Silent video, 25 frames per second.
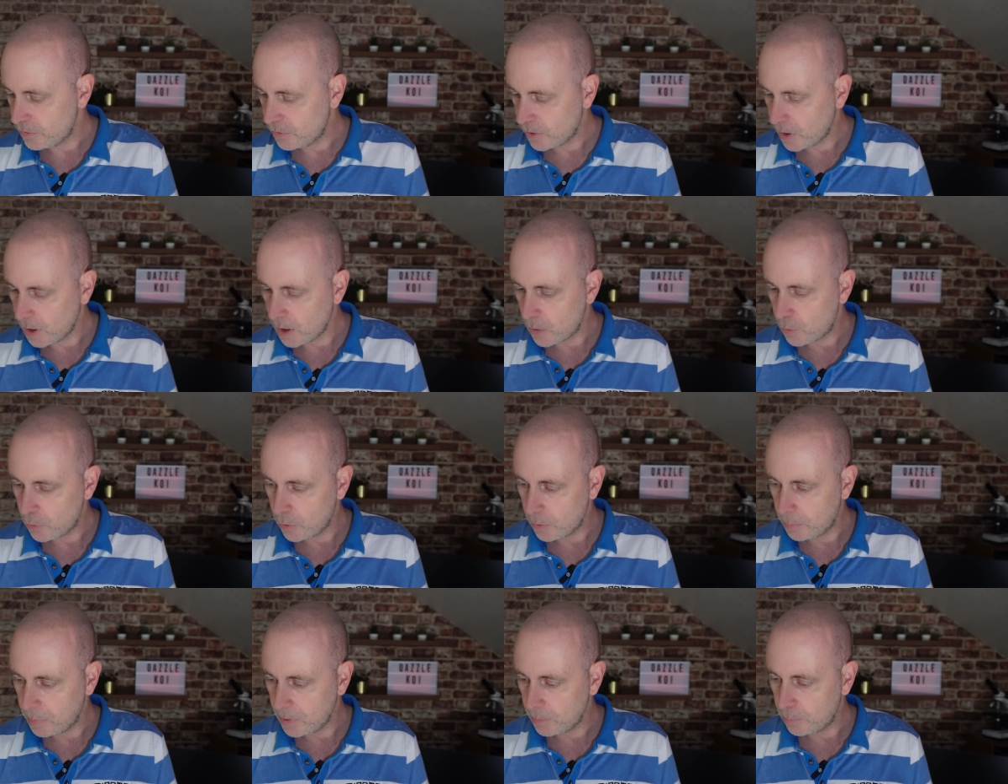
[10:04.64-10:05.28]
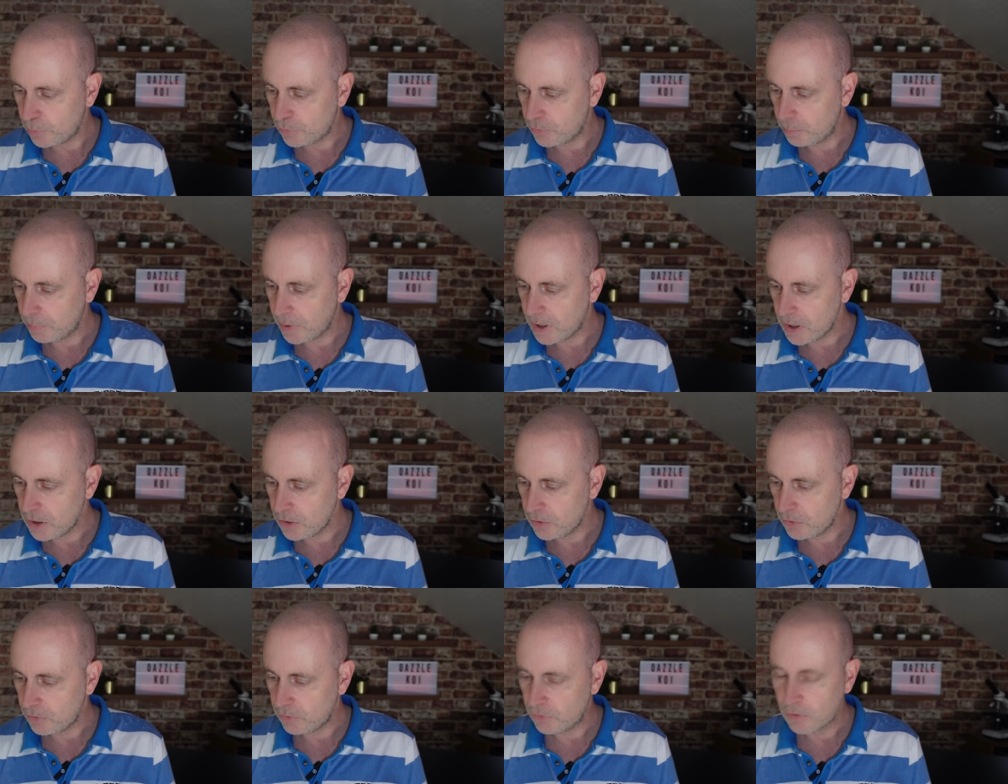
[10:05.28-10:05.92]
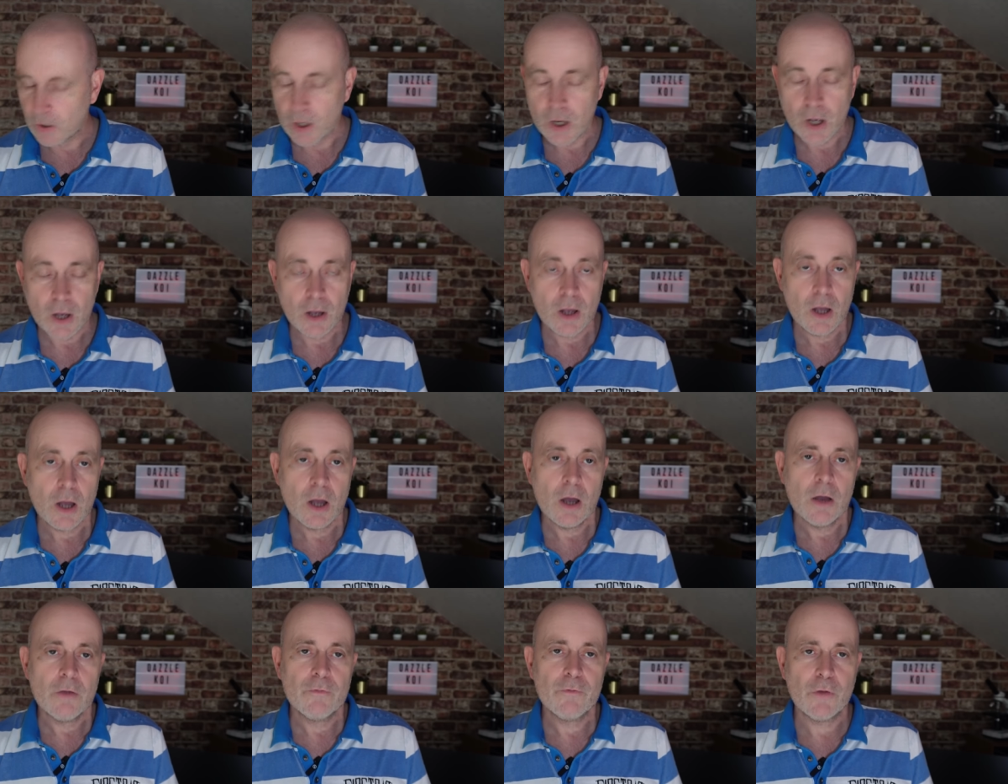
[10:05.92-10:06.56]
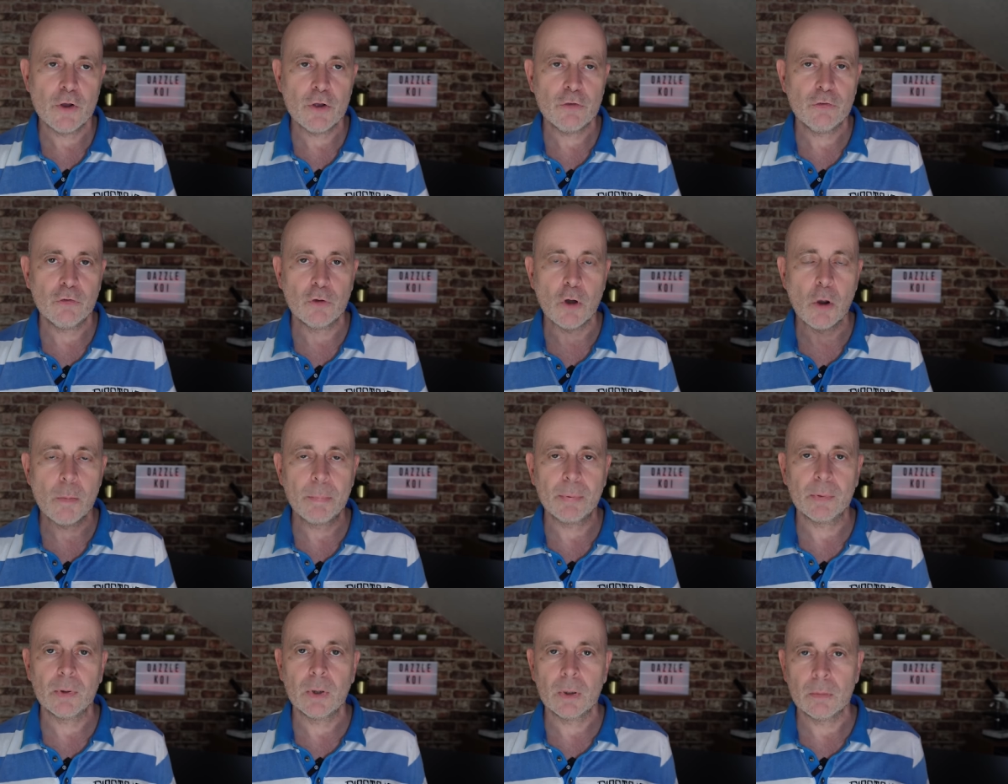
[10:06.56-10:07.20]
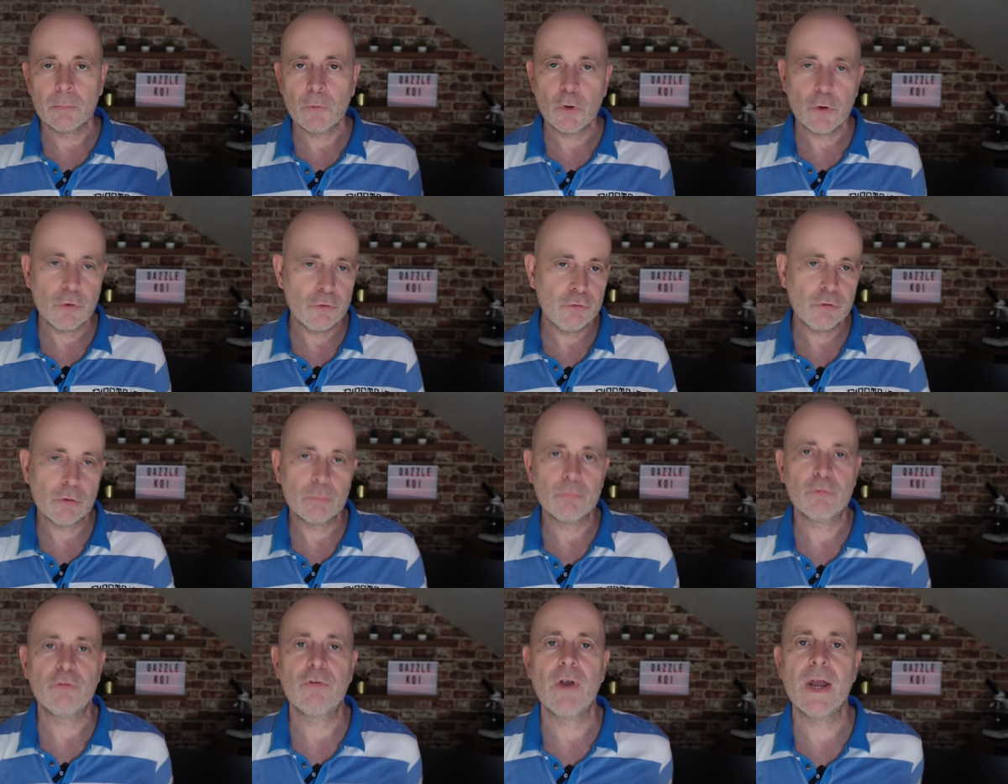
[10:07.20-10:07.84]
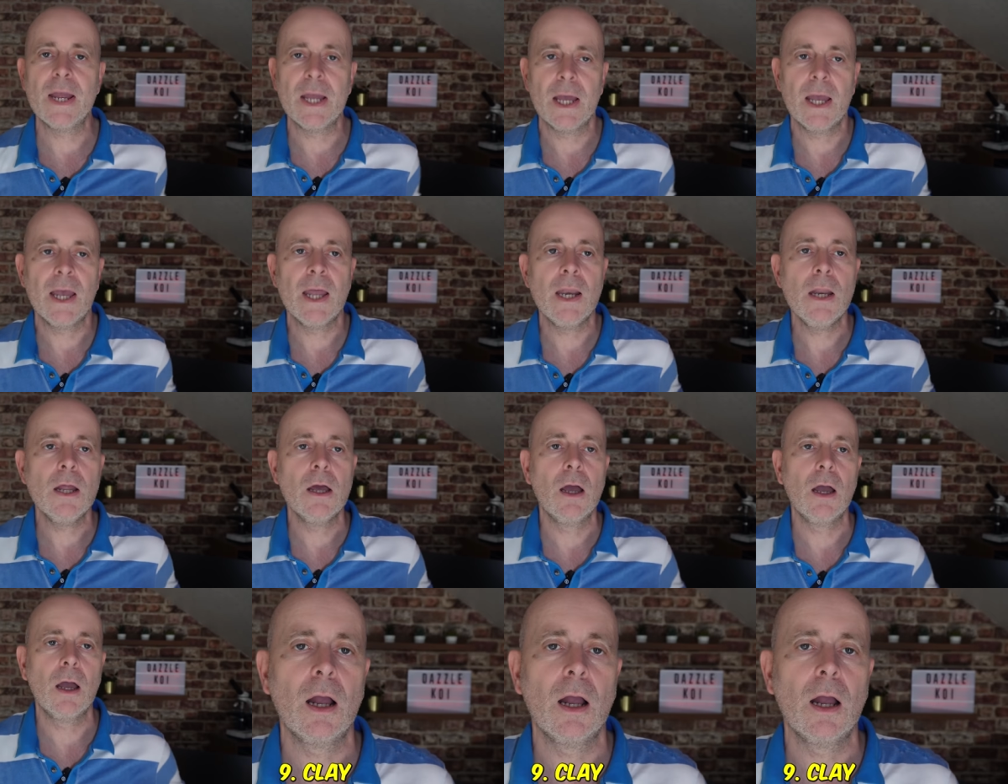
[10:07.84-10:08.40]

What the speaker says: to hear other people's opinions. First up, I'm going to jump straight in,